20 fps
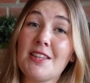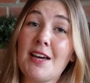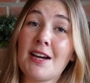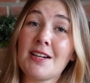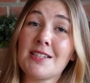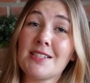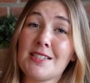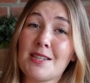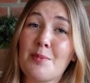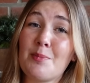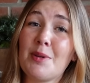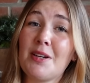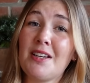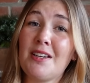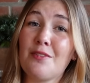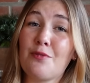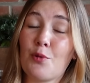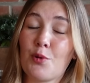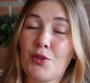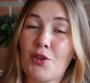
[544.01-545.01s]
that to somebody
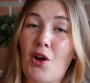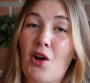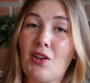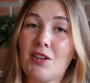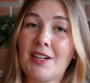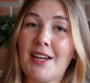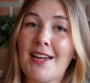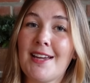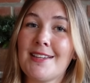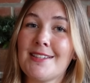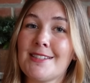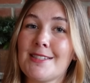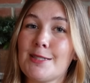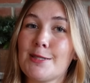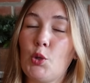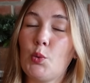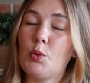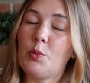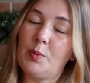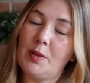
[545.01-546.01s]
for the holidays,
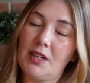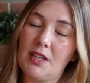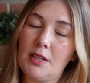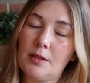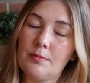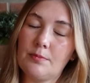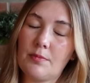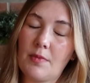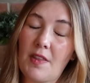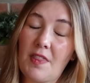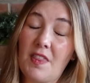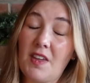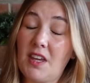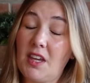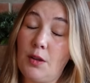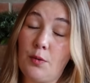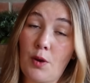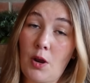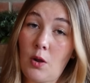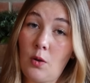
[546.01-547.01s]
you would be the
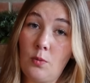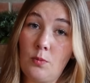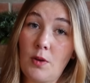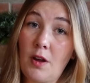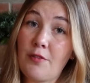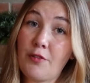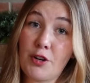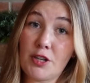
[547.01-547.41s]
hero of